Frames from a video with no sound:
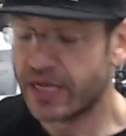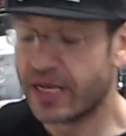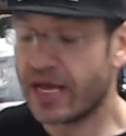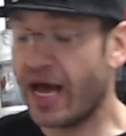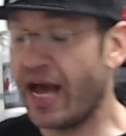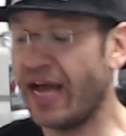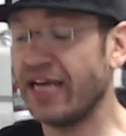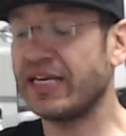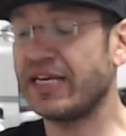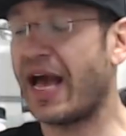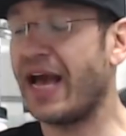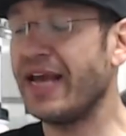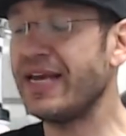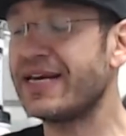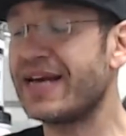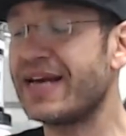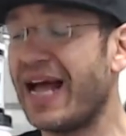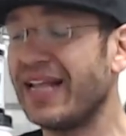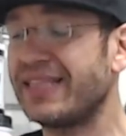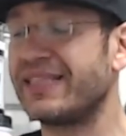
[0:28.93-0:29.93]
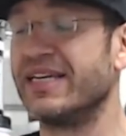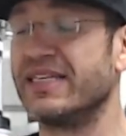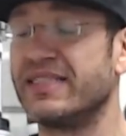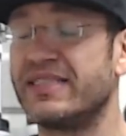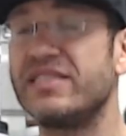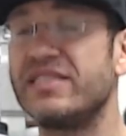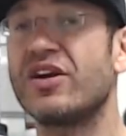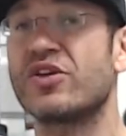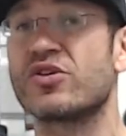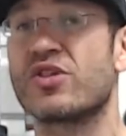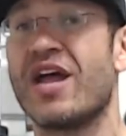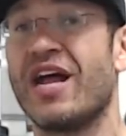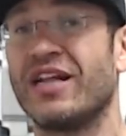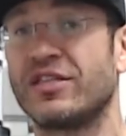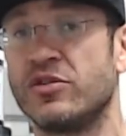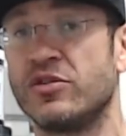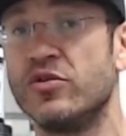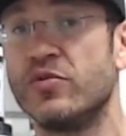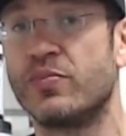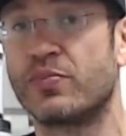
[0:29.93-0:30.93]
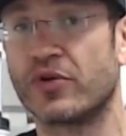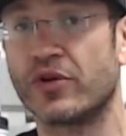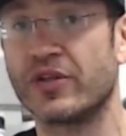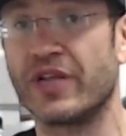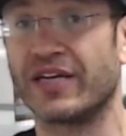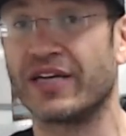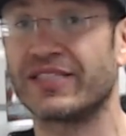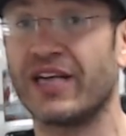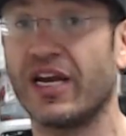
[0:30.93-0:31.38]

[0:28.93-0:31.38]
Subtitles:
I got this. These are not new products.